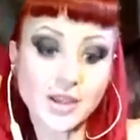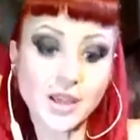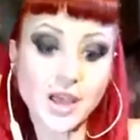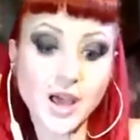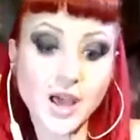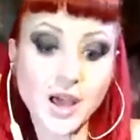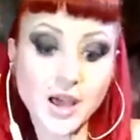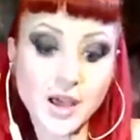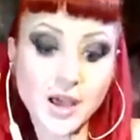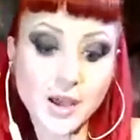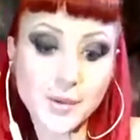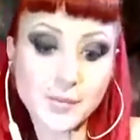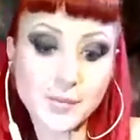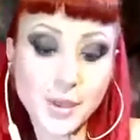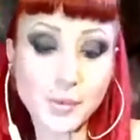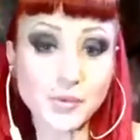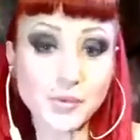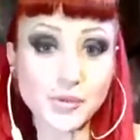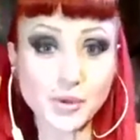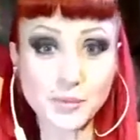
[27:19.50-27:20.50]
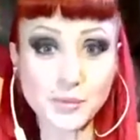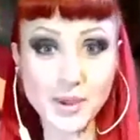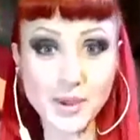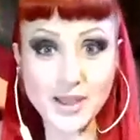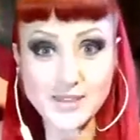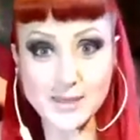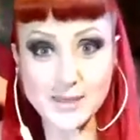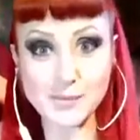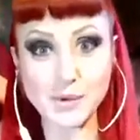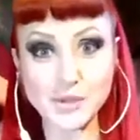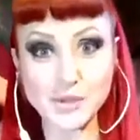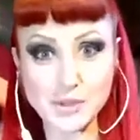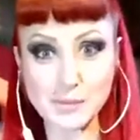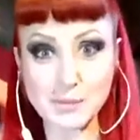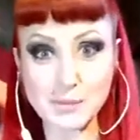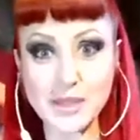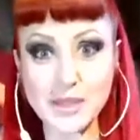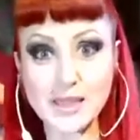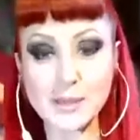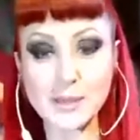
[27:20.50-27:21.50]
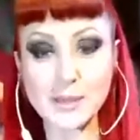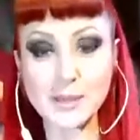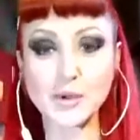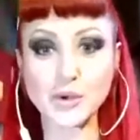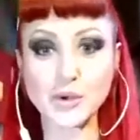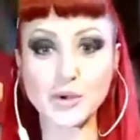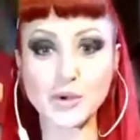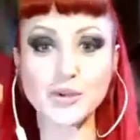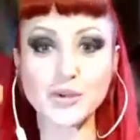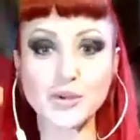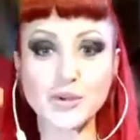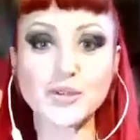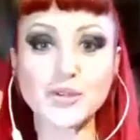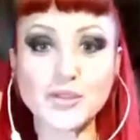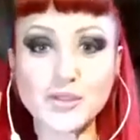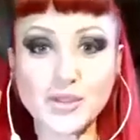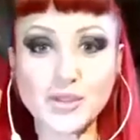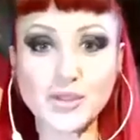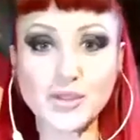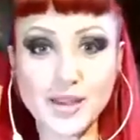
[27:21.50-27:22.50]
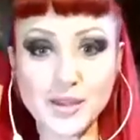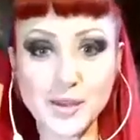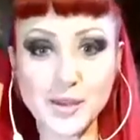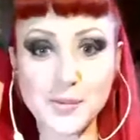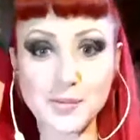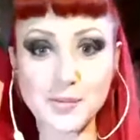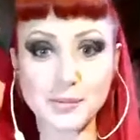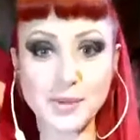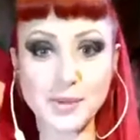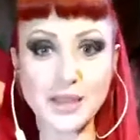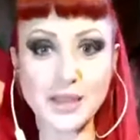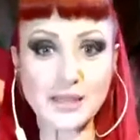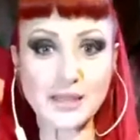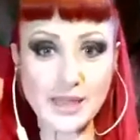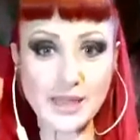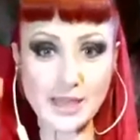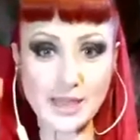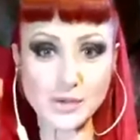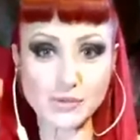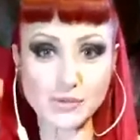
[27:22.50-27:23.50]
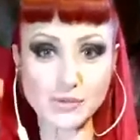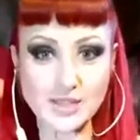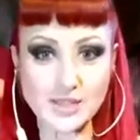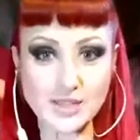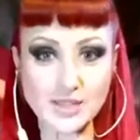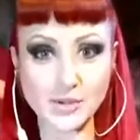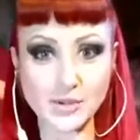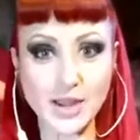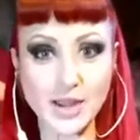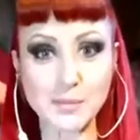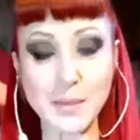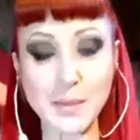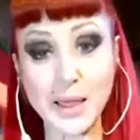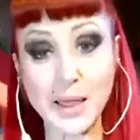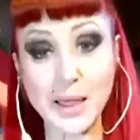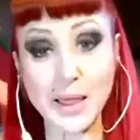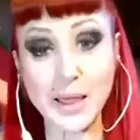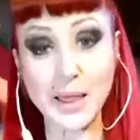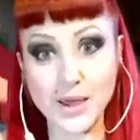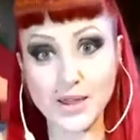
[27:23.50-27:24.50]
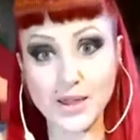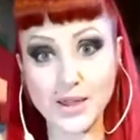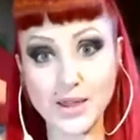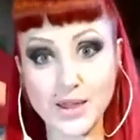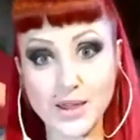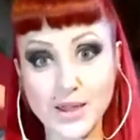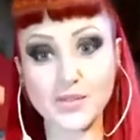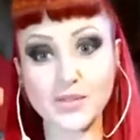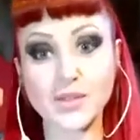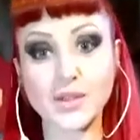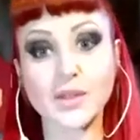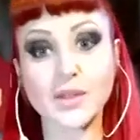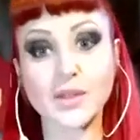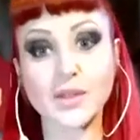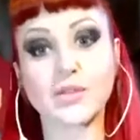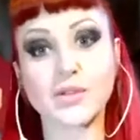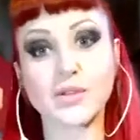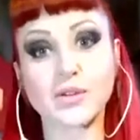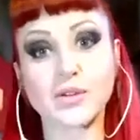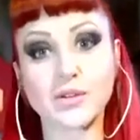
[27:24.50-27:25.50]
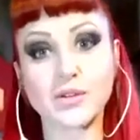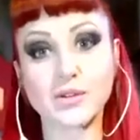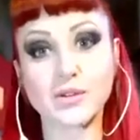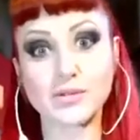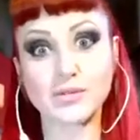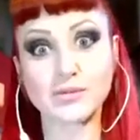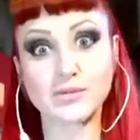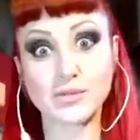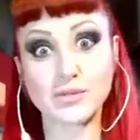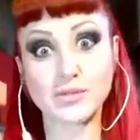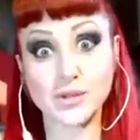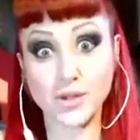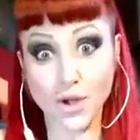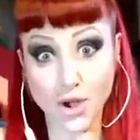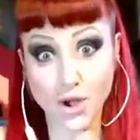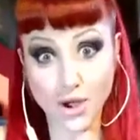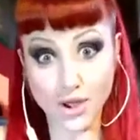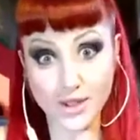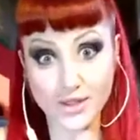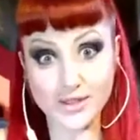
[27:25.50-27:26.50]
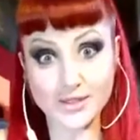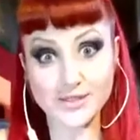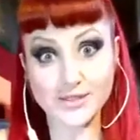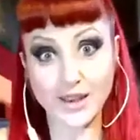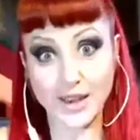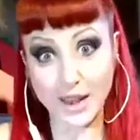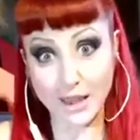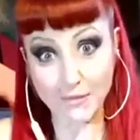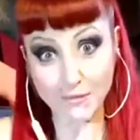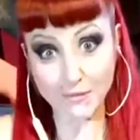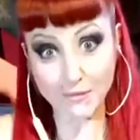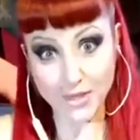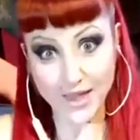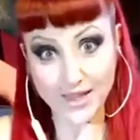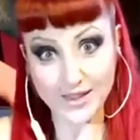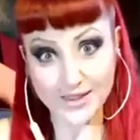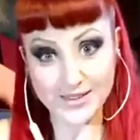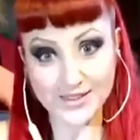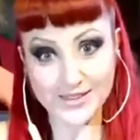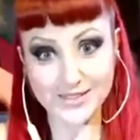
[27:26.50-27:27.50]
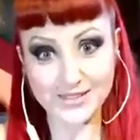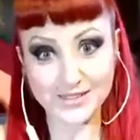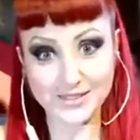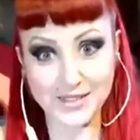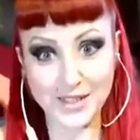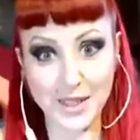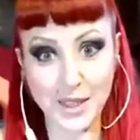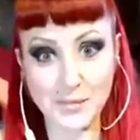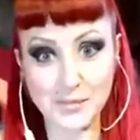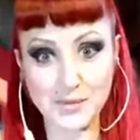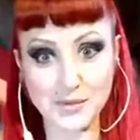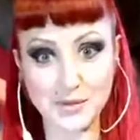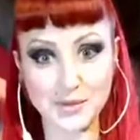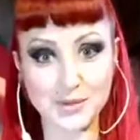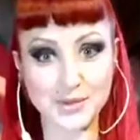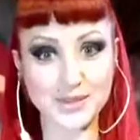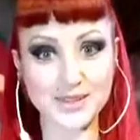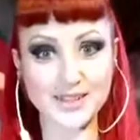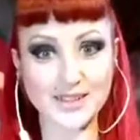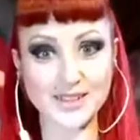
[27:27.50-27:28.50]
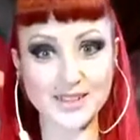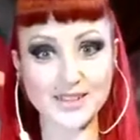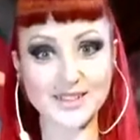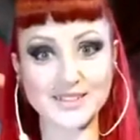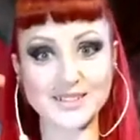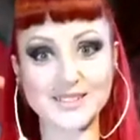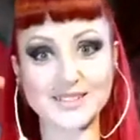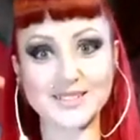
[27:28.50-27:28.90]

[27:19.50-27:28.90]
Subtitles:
they would sort of pass them on to me because being a hairdresser and makeup artist, the guys love that. They absolutely,